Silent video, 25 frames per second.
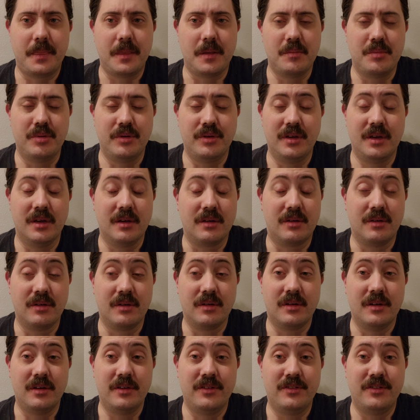But yeah,
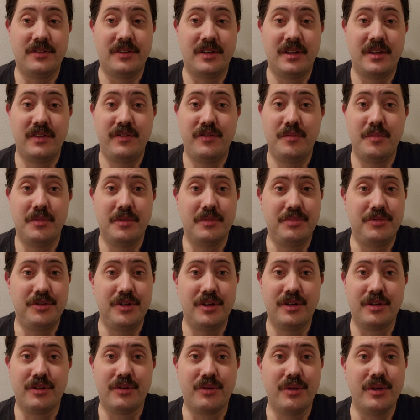Kirk Cousins, I give him a
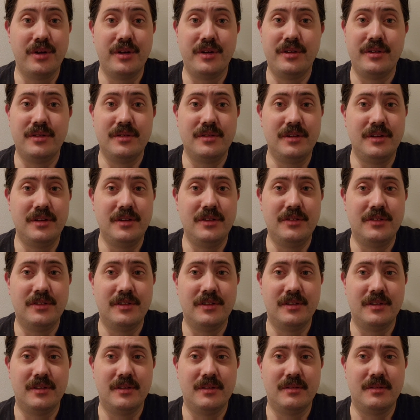ton of credit. He
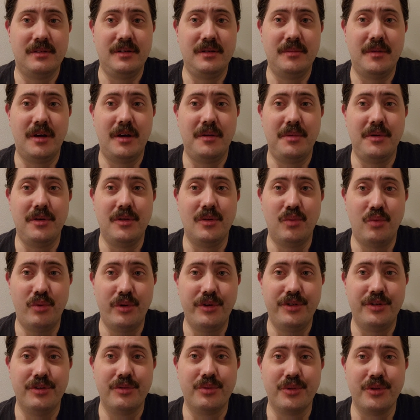might be the
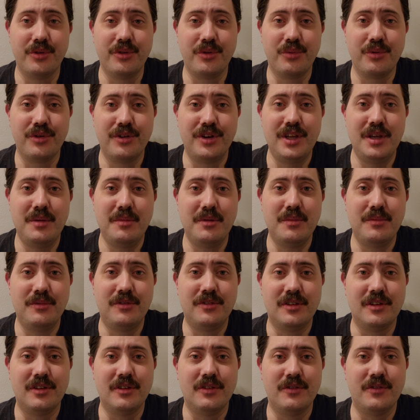one to really redeem
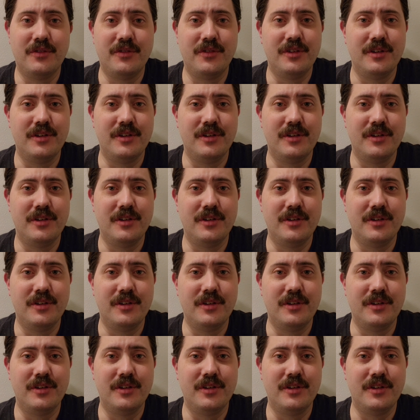himself.